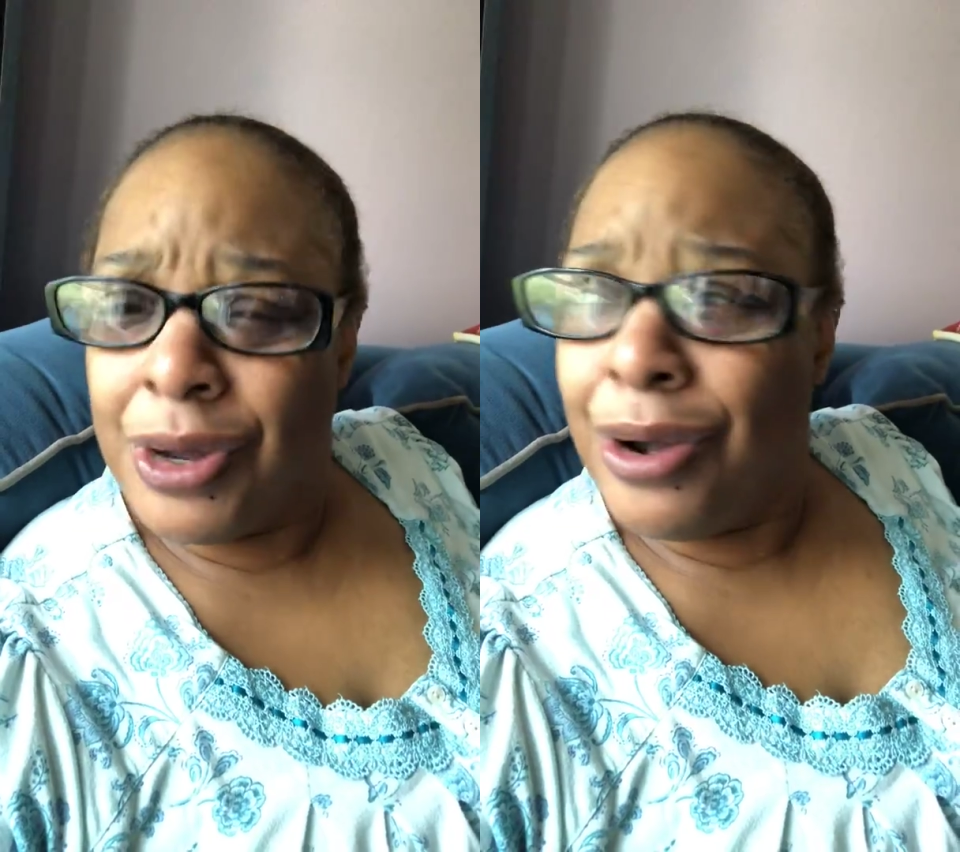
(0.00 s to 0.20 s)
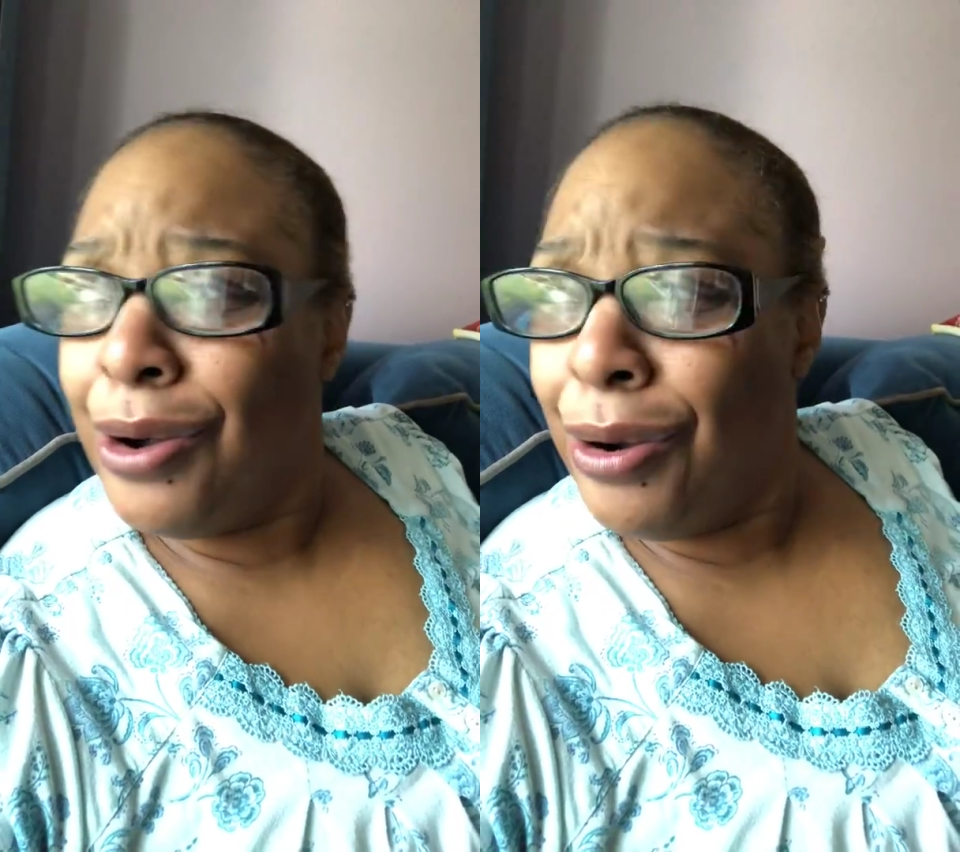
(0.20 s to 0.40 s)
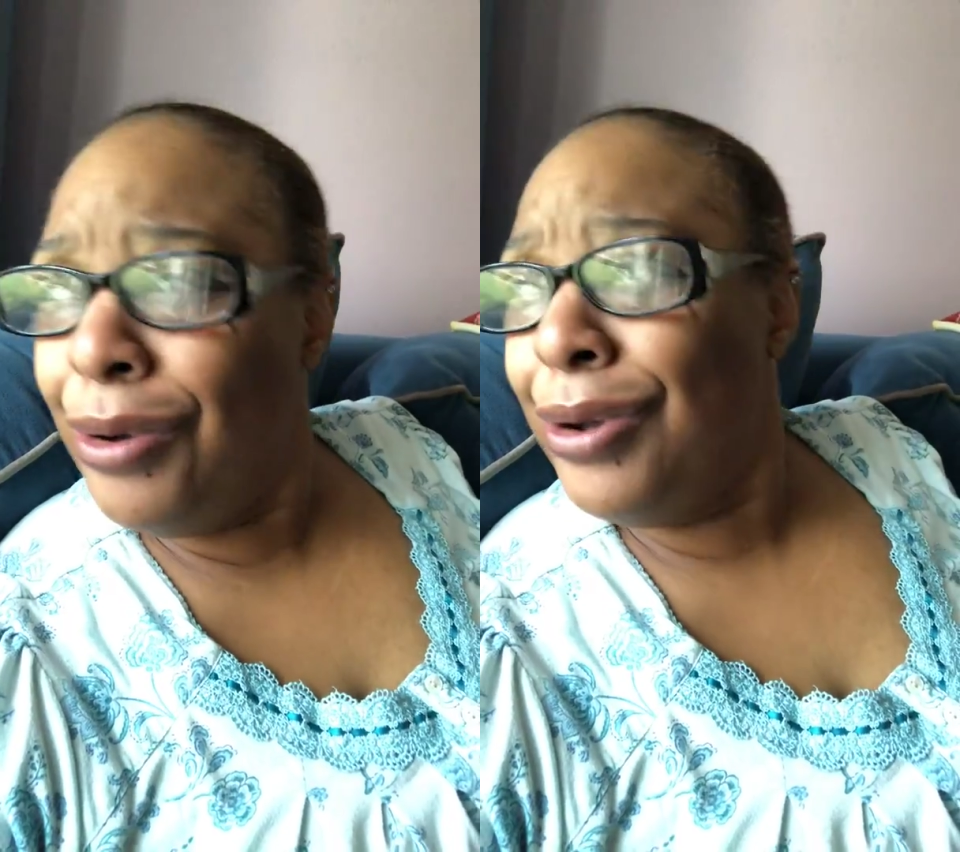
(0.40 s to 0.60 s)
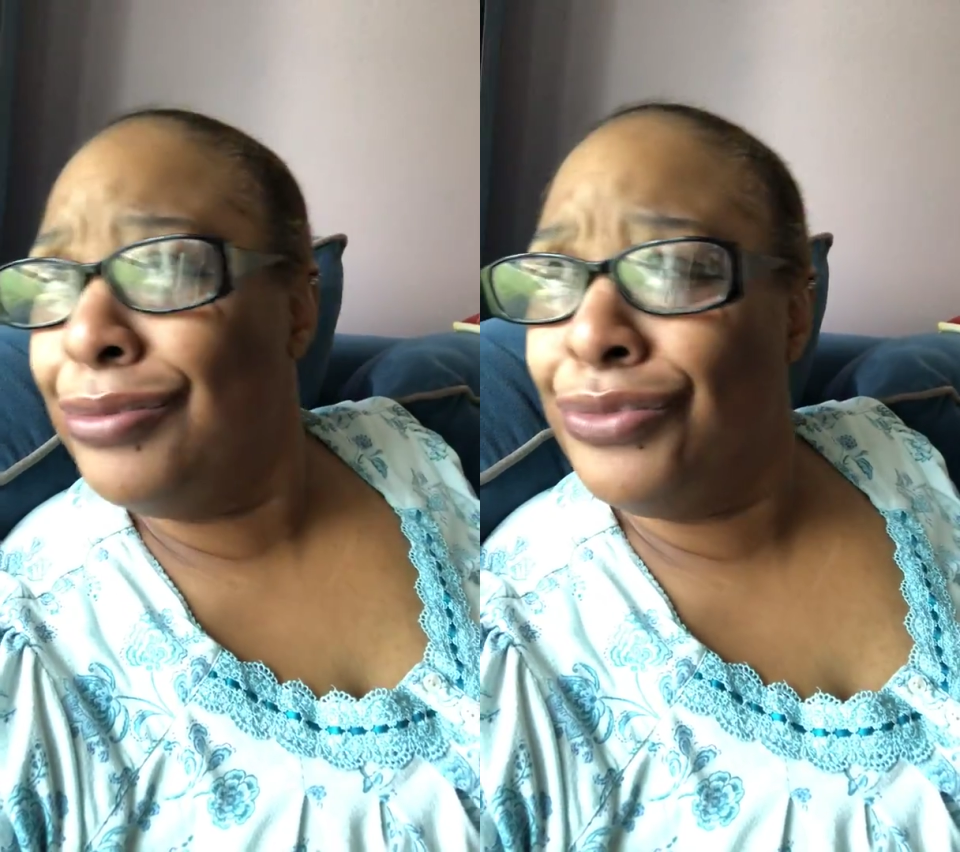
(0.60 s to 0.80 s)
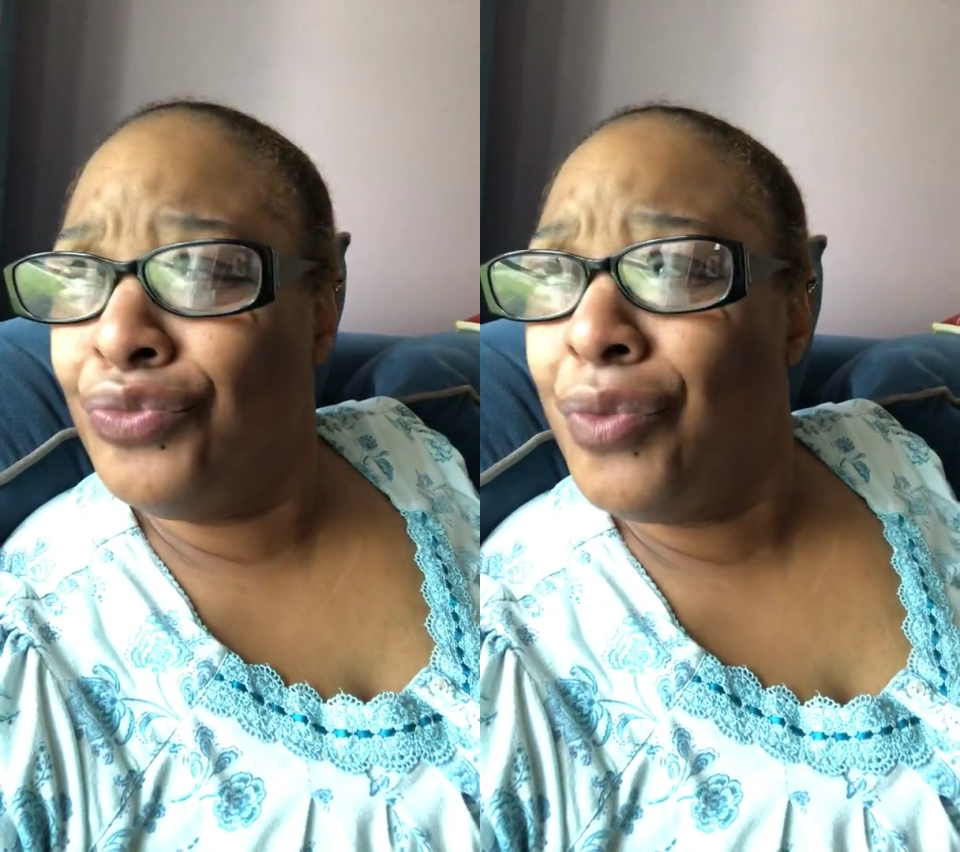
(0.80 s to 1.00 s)

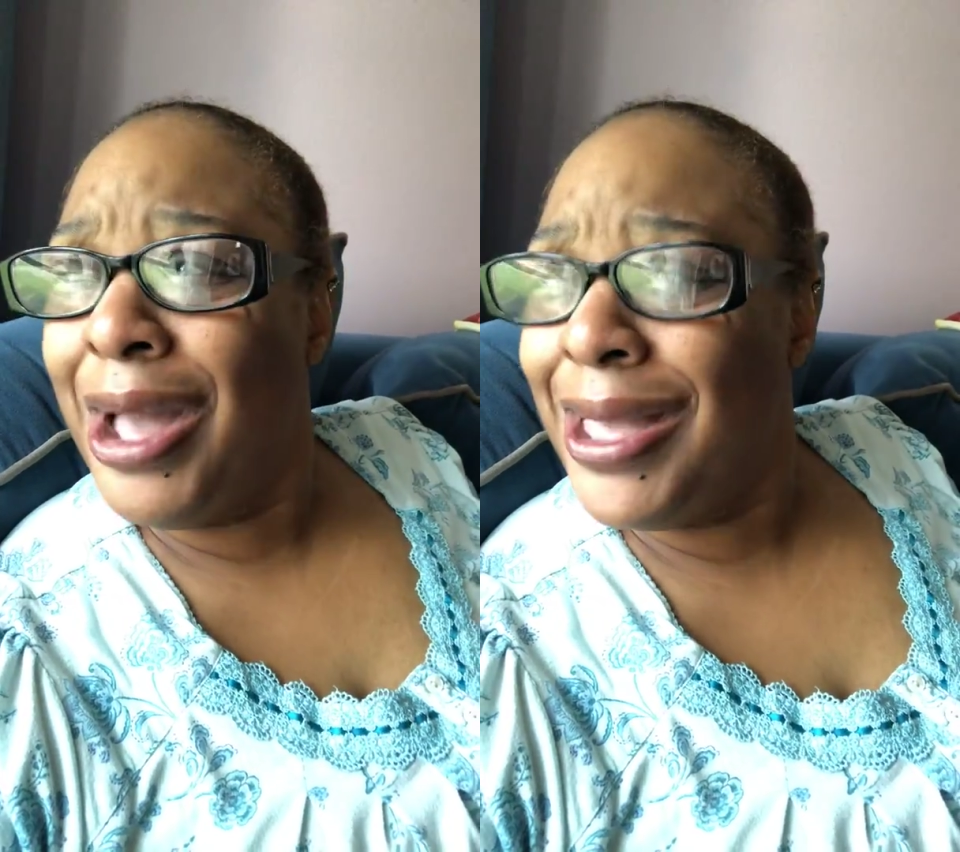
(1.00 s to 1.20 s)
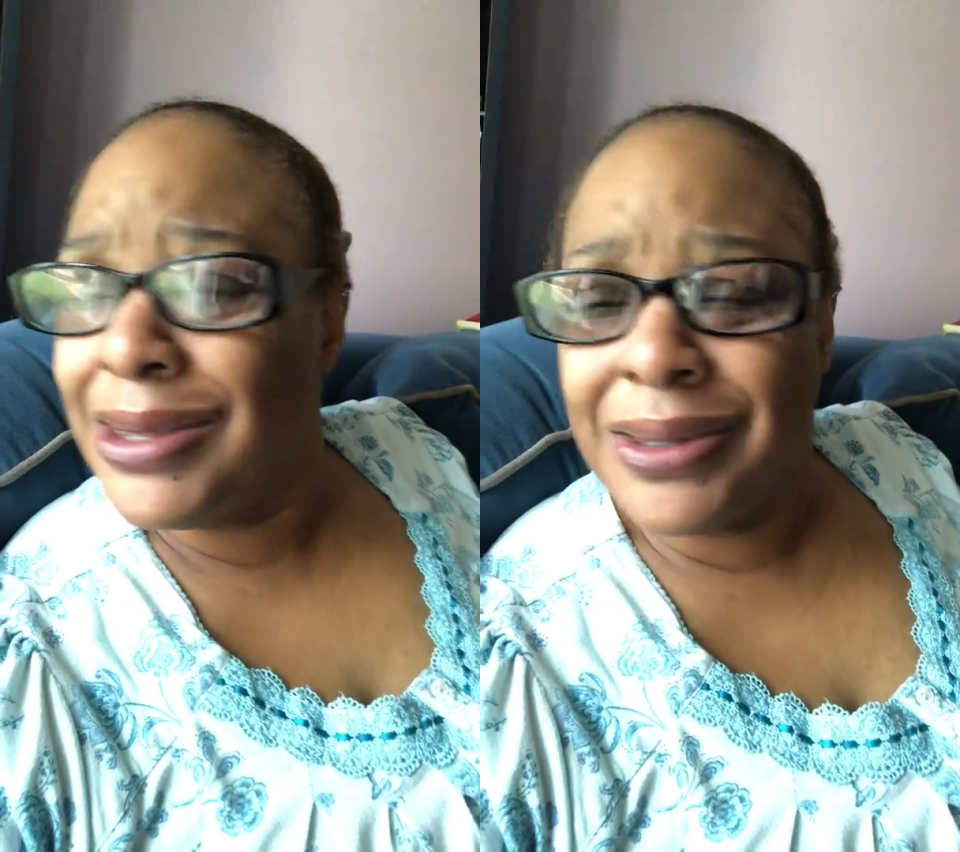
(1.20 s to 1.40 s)
What?